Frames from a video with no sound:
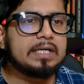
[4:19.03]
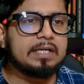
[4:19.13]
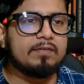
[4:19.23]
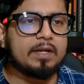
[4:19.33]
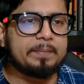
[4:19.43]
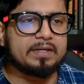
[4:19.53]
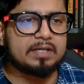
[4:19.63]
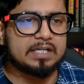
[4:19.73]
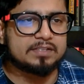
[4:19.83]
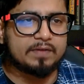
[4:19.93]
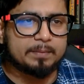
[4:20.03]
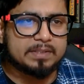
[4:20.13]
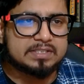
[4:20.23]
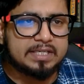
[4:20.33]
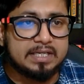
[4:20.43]
Developing
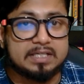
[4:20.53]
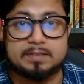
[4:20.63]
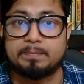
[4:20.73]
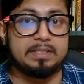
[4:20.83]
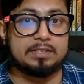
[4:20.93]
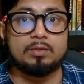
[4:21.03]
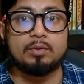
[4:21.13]
transferable skills means, you